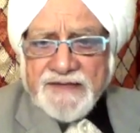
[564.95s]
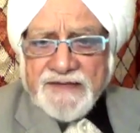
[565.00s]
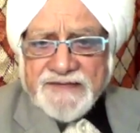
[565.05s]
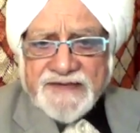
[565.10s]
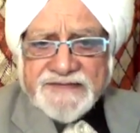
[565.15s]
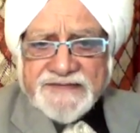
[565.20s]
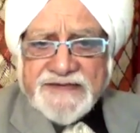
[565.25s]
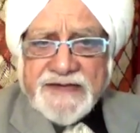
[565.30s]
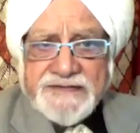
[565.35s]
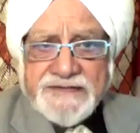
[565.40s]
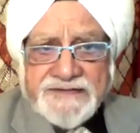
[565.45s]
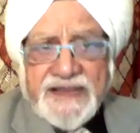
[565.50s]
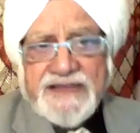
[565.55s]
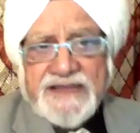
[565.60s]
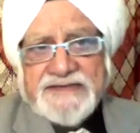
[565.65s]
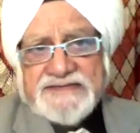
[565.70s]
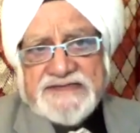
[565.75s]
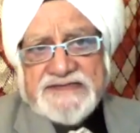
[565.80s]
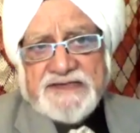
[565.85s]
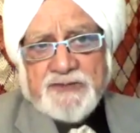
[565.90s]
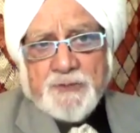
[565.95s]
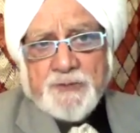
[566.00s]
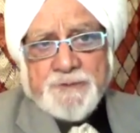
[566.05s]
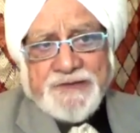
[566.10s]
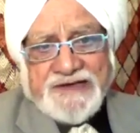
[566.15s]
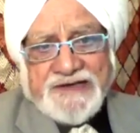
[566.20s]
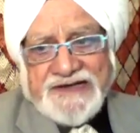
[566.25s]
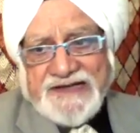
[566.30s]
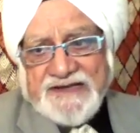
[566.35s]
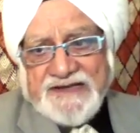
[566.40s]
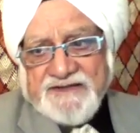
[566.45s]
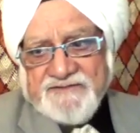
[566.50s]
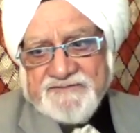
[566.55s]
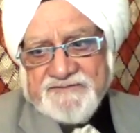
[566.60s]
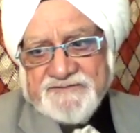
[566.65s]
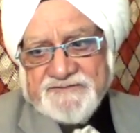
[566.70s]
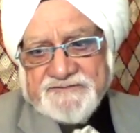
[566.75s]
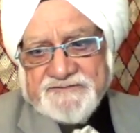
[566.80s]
is a tendency to believe,